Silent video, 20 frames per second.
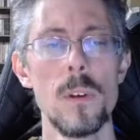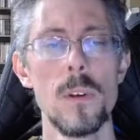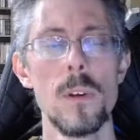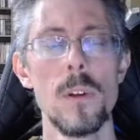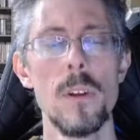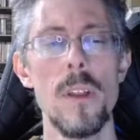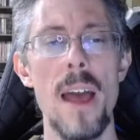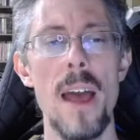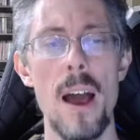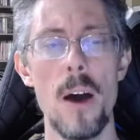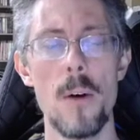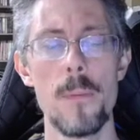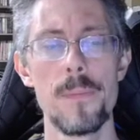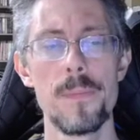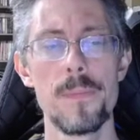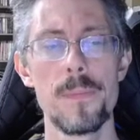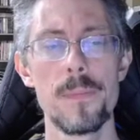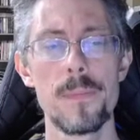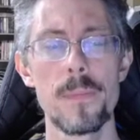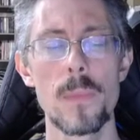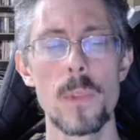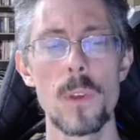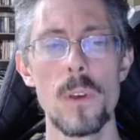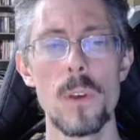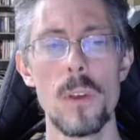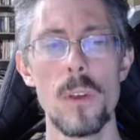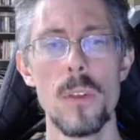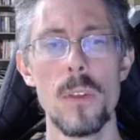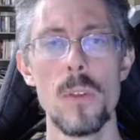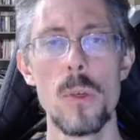Now,
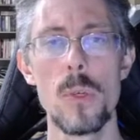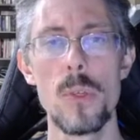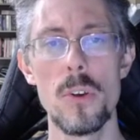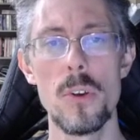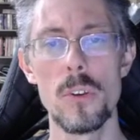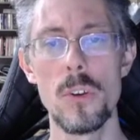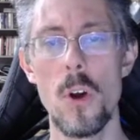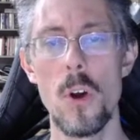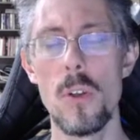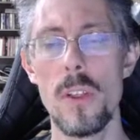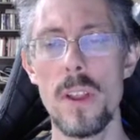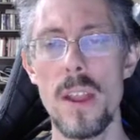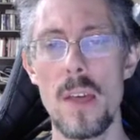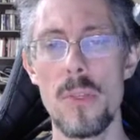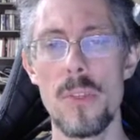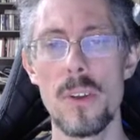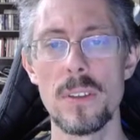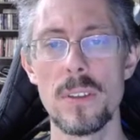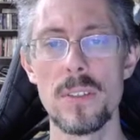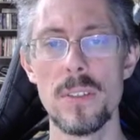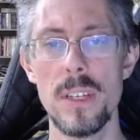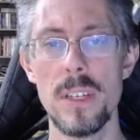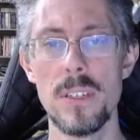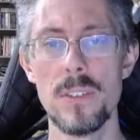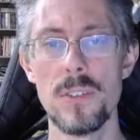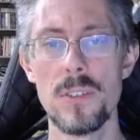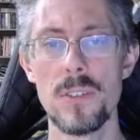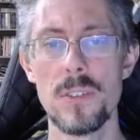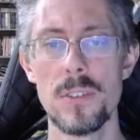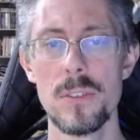the third goal in ethics
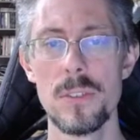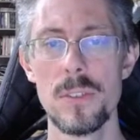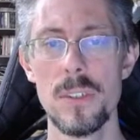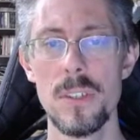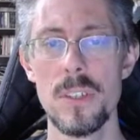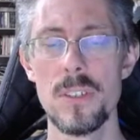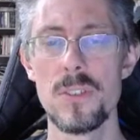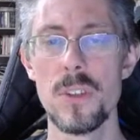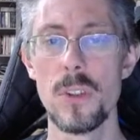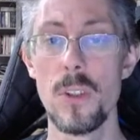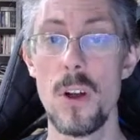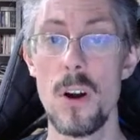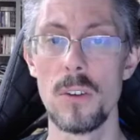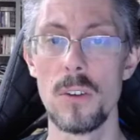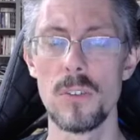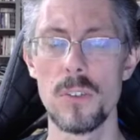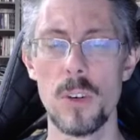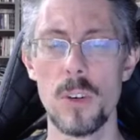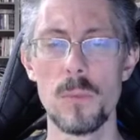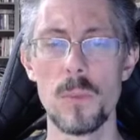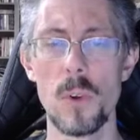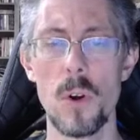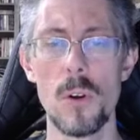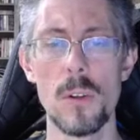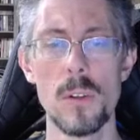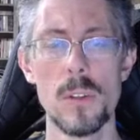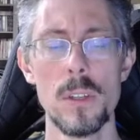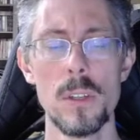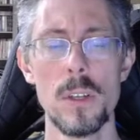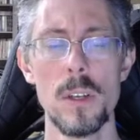is the long-term goal.
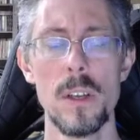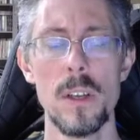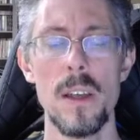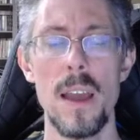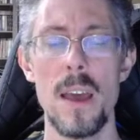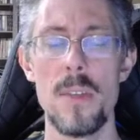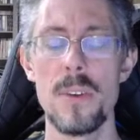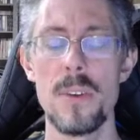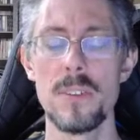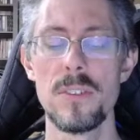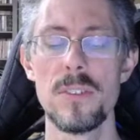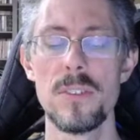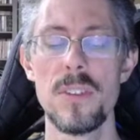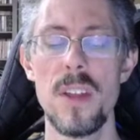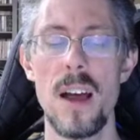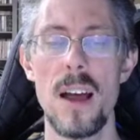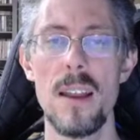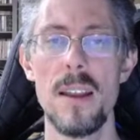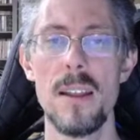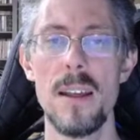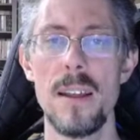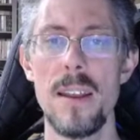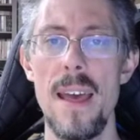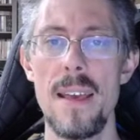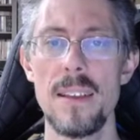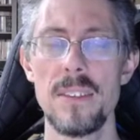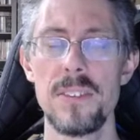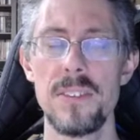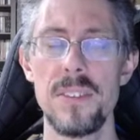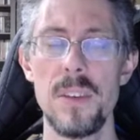Ethics is not
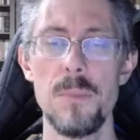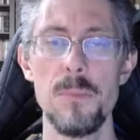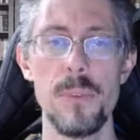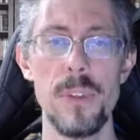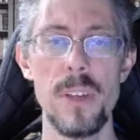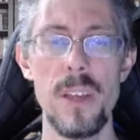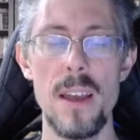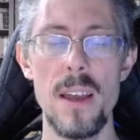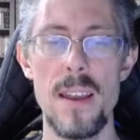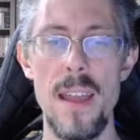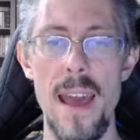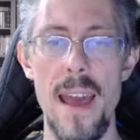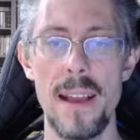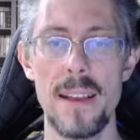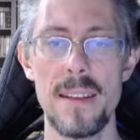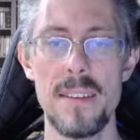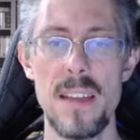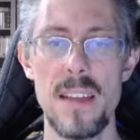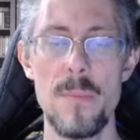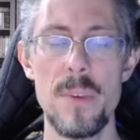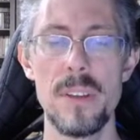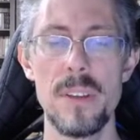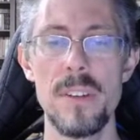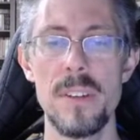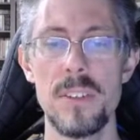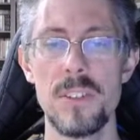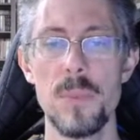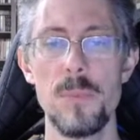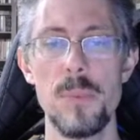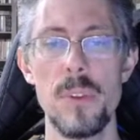simply an academic
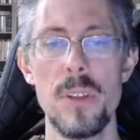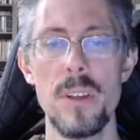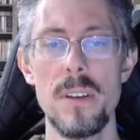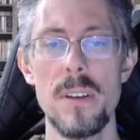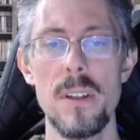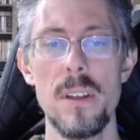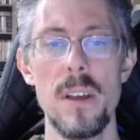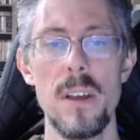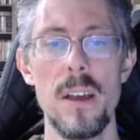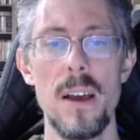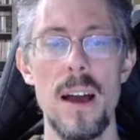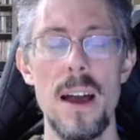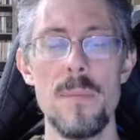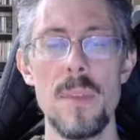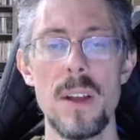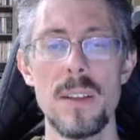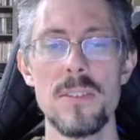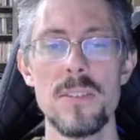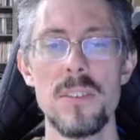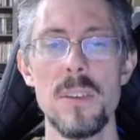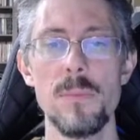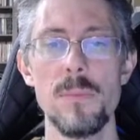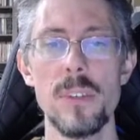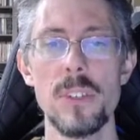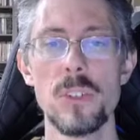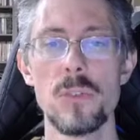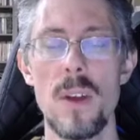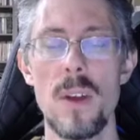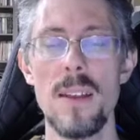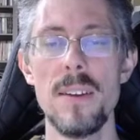discipline. I'm not simply
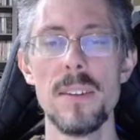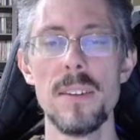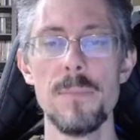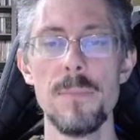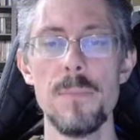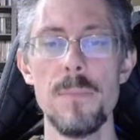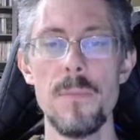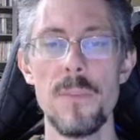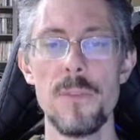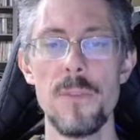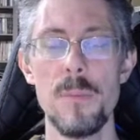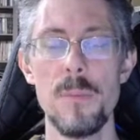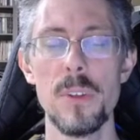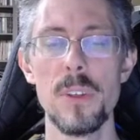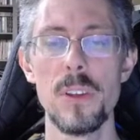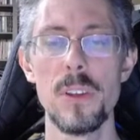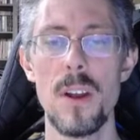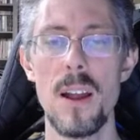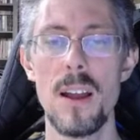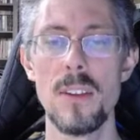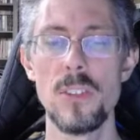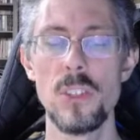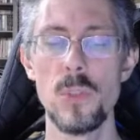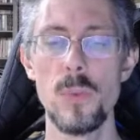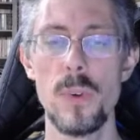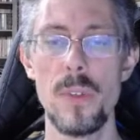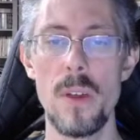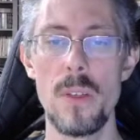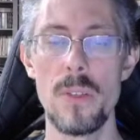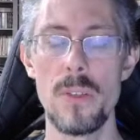trying to familiarize you
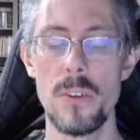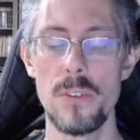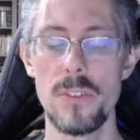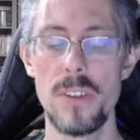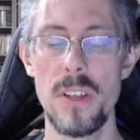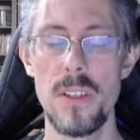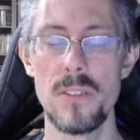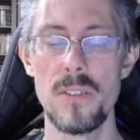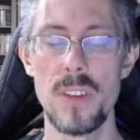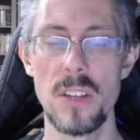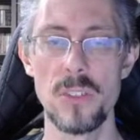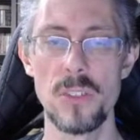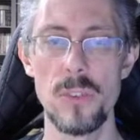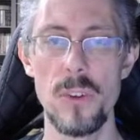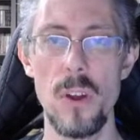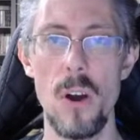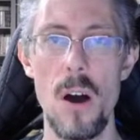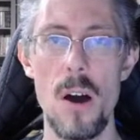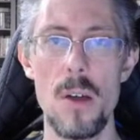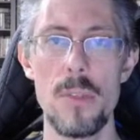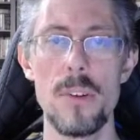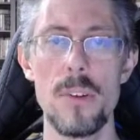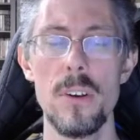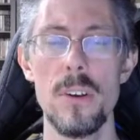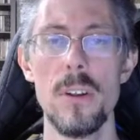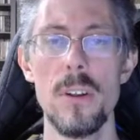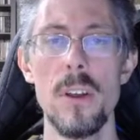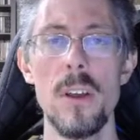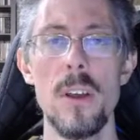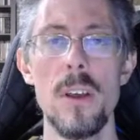with a 13th century author,
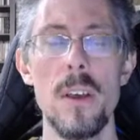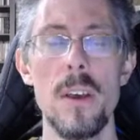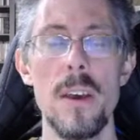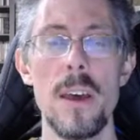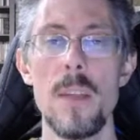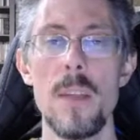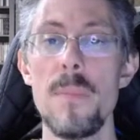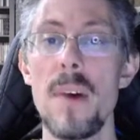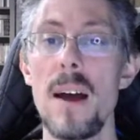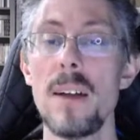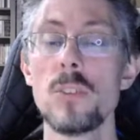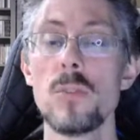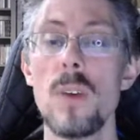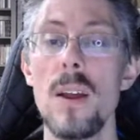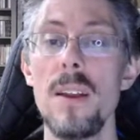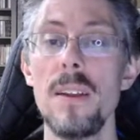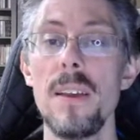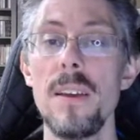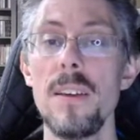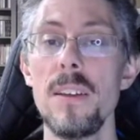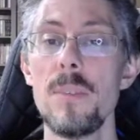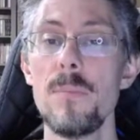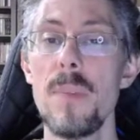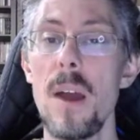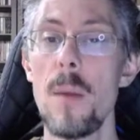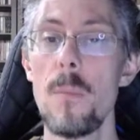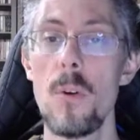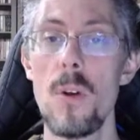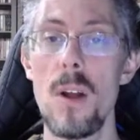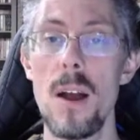and I'm not trying to get you to
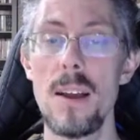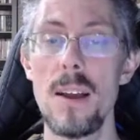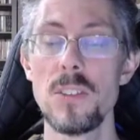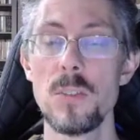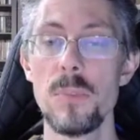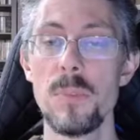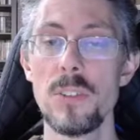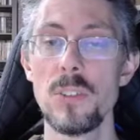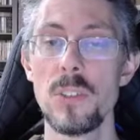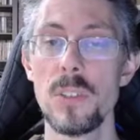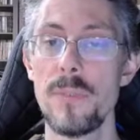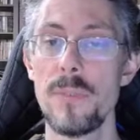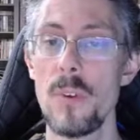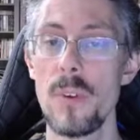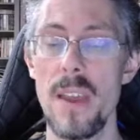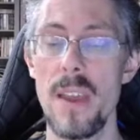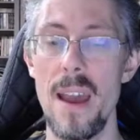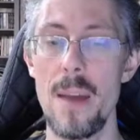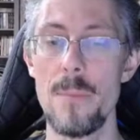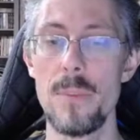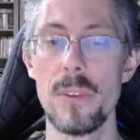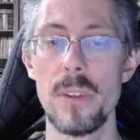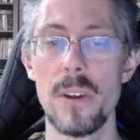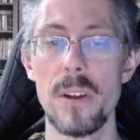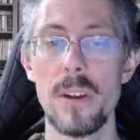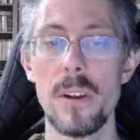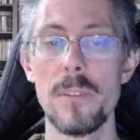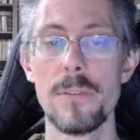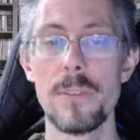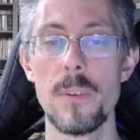memorize a bunch of
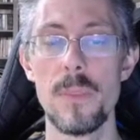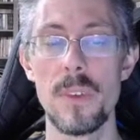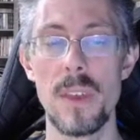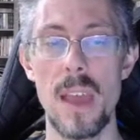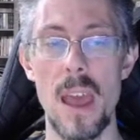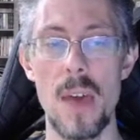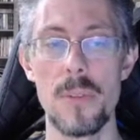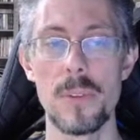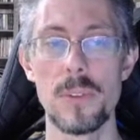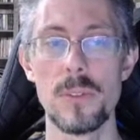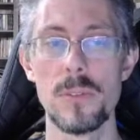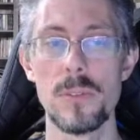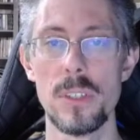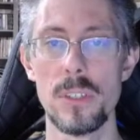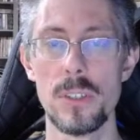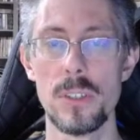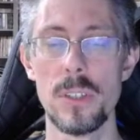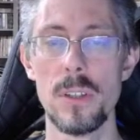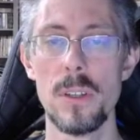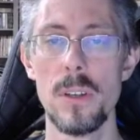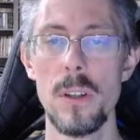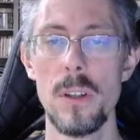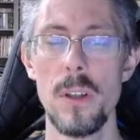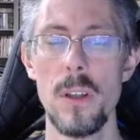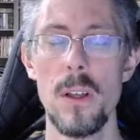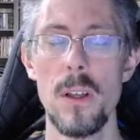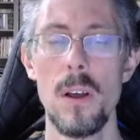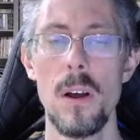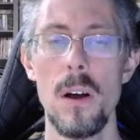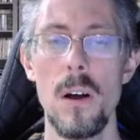vocabulary from the Catholic tradition.
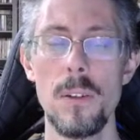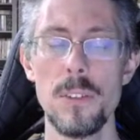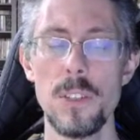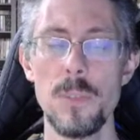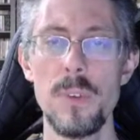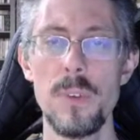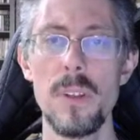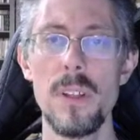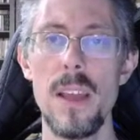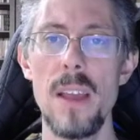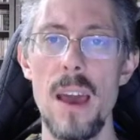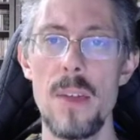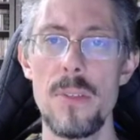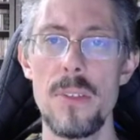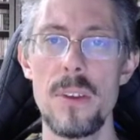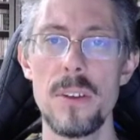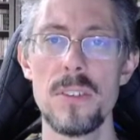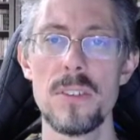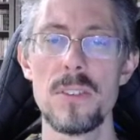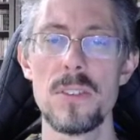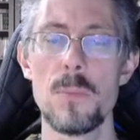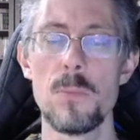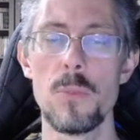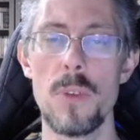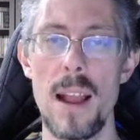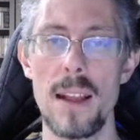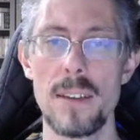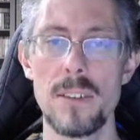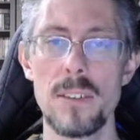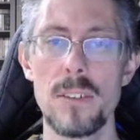Ultimately, ethics is the
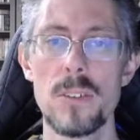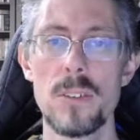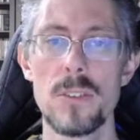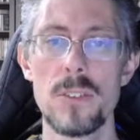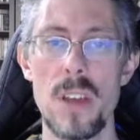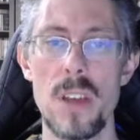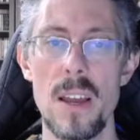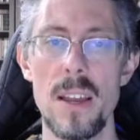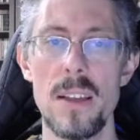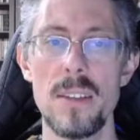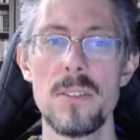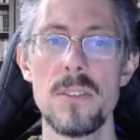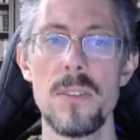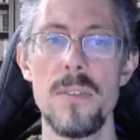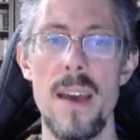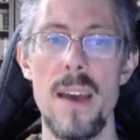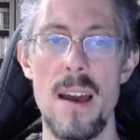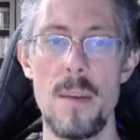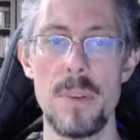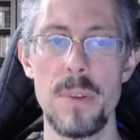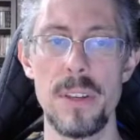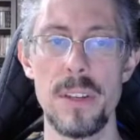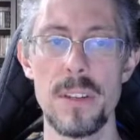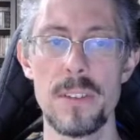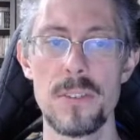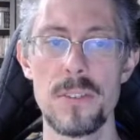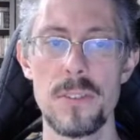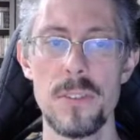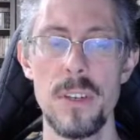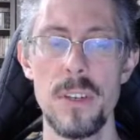practical science of
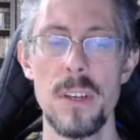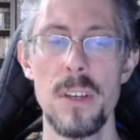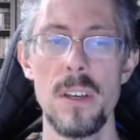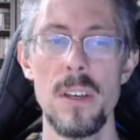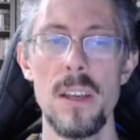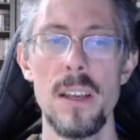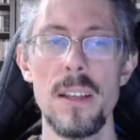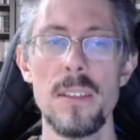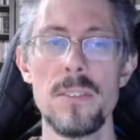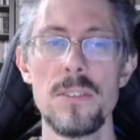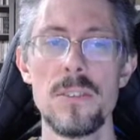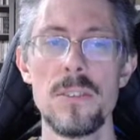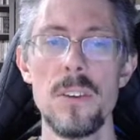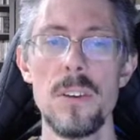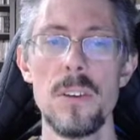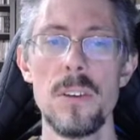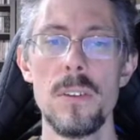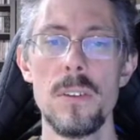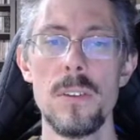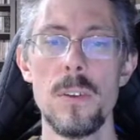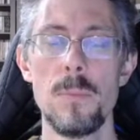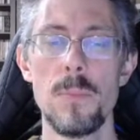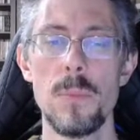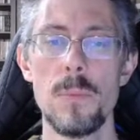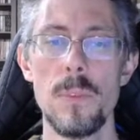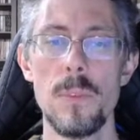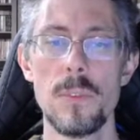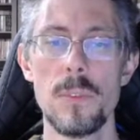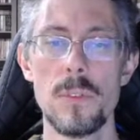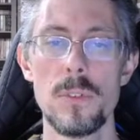happiness. It's the
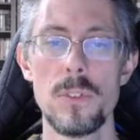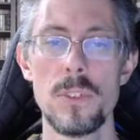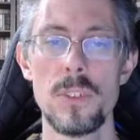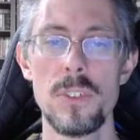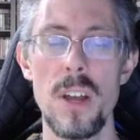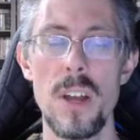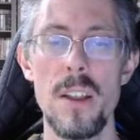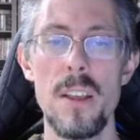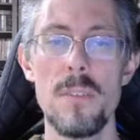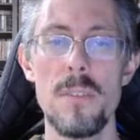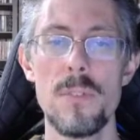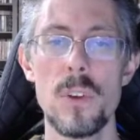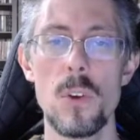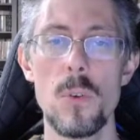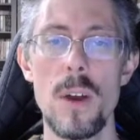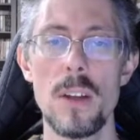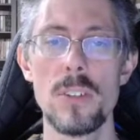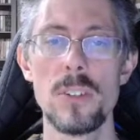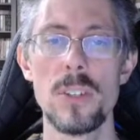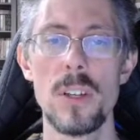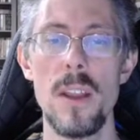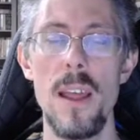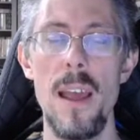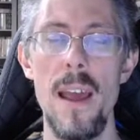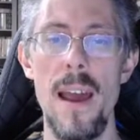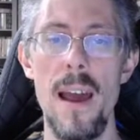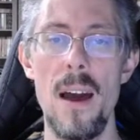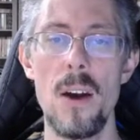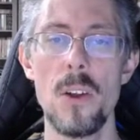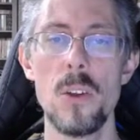study of the question,
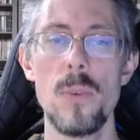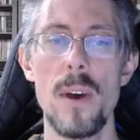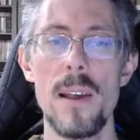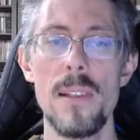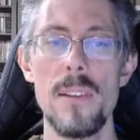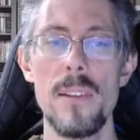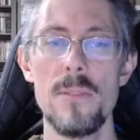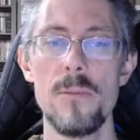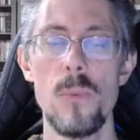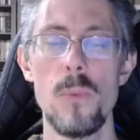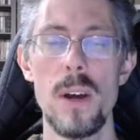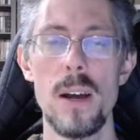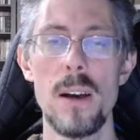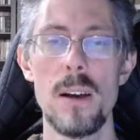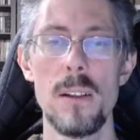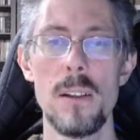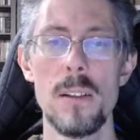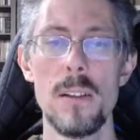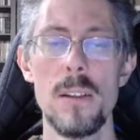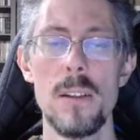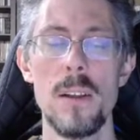how do I live well?